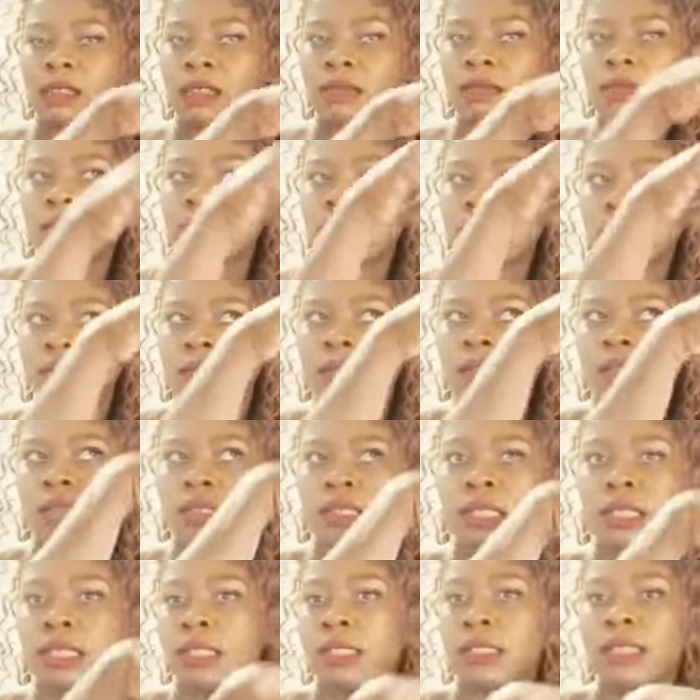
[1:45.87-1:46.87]
not
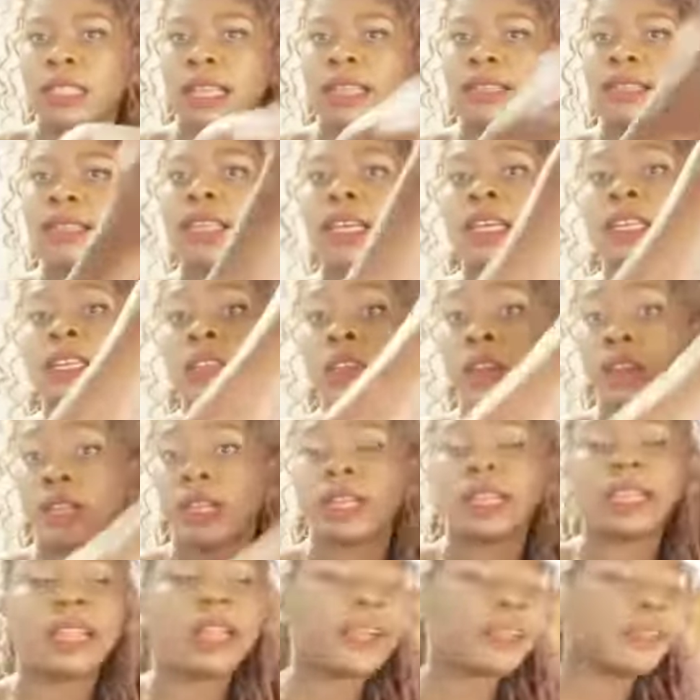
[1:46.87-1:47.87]
this last night, the
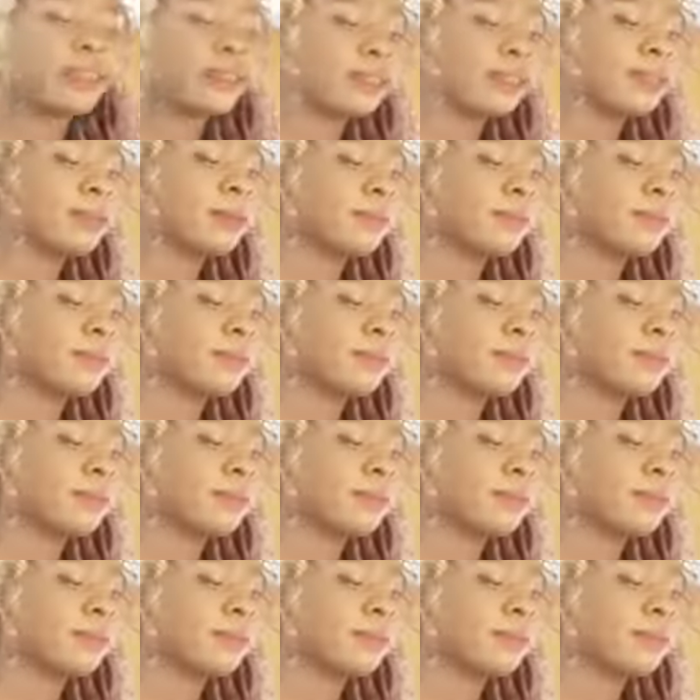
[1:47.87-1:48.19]
other night.